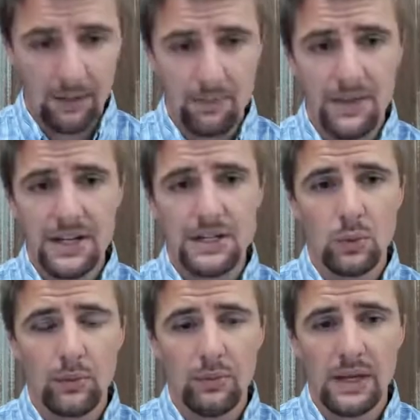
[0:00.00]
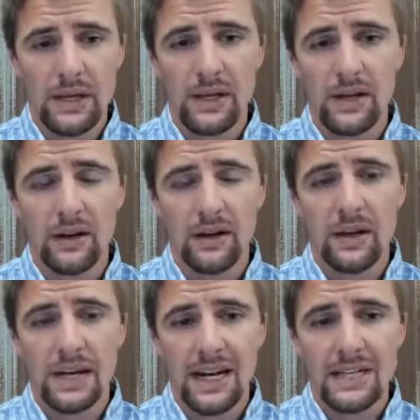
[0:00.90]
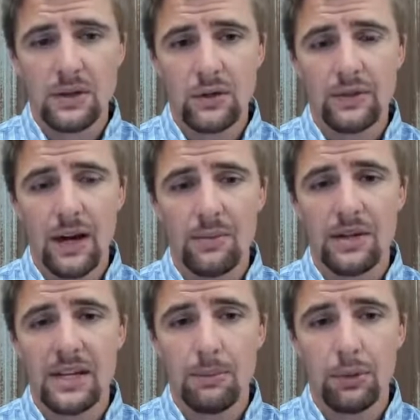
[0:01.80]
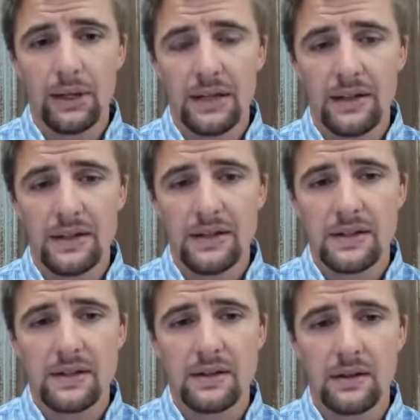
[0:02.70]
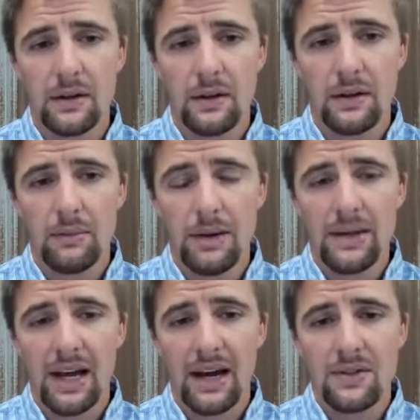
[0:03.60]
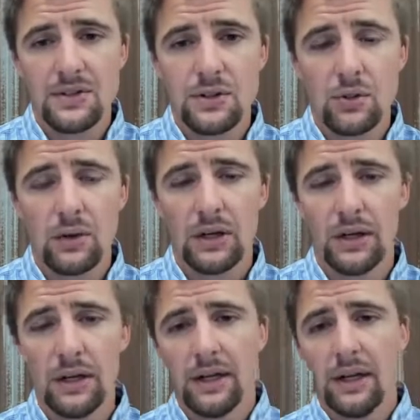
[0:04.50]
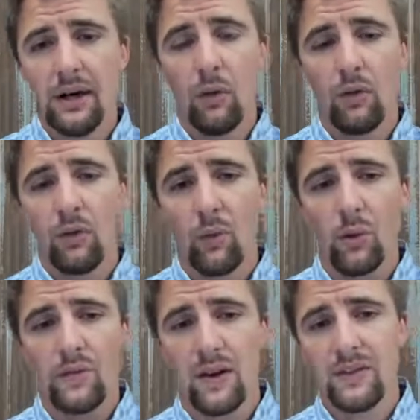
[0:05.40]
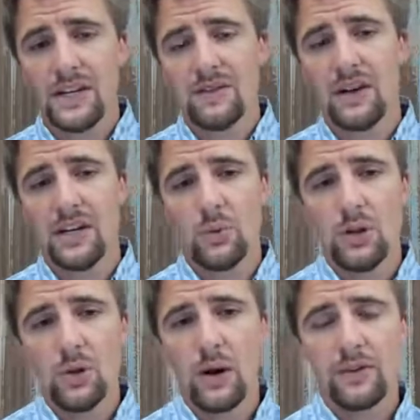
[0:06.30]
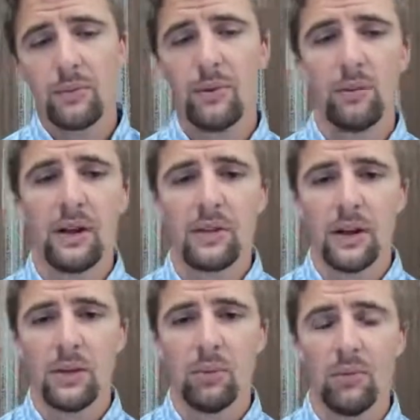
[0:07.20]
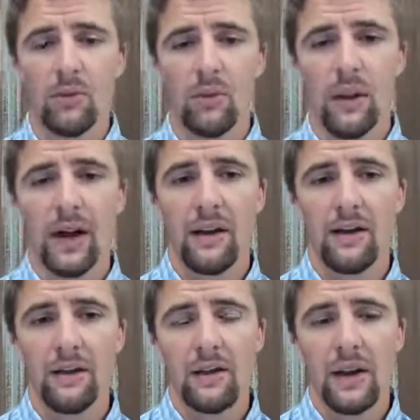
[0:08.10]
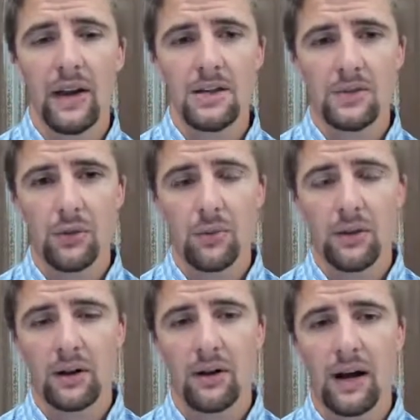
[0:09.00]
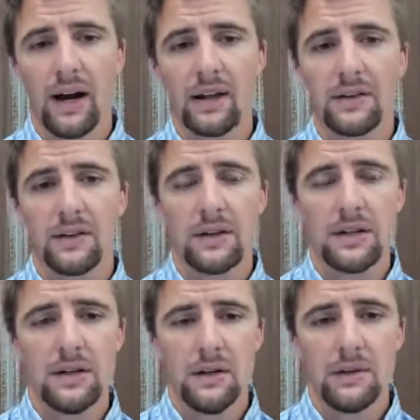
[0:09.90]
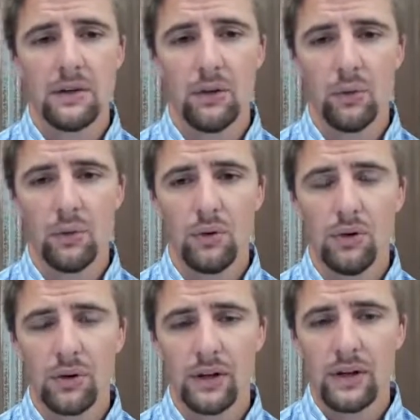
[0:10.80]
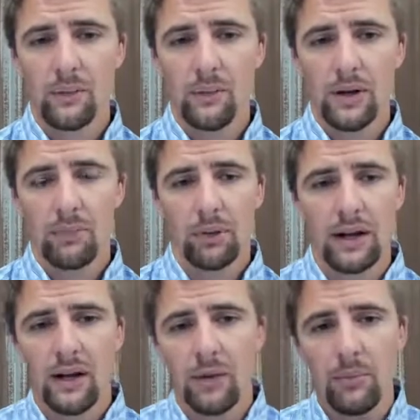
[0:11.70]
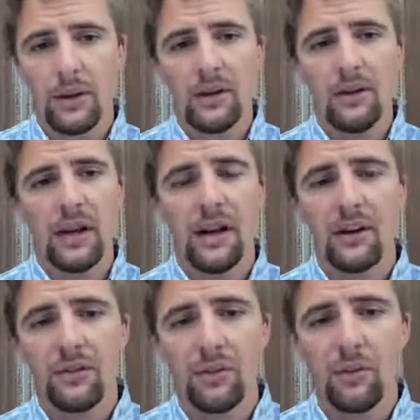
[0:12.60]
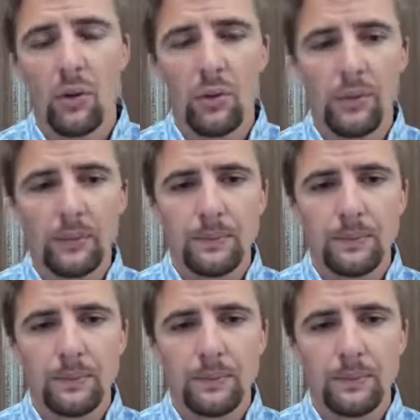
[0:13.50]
This would be an ideal time to implant these baby calves too. Over 45 days of age, we do have some implants labeled for that age group and class. So you could get an implant in them and get that extra growth.